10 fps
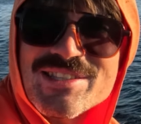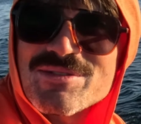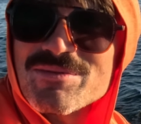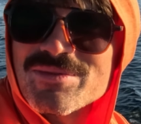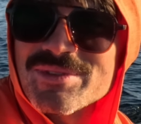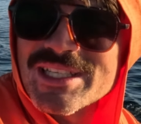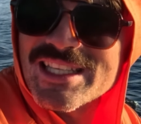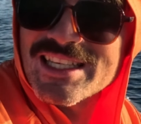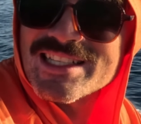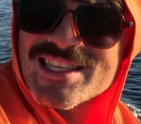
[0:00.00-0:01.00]
It's
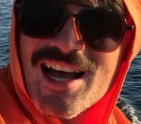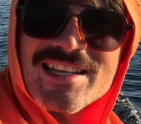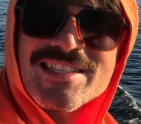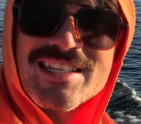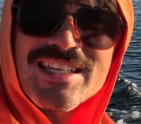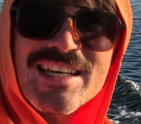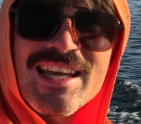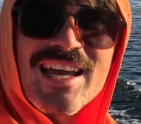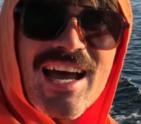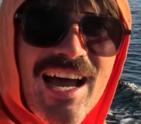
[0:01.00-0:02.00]
really exhausting.
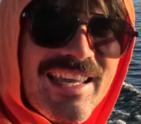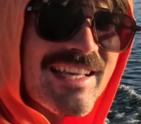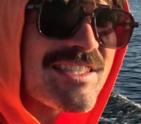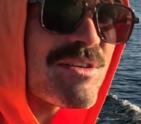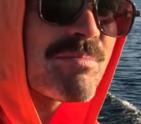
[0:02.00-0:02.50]
I guess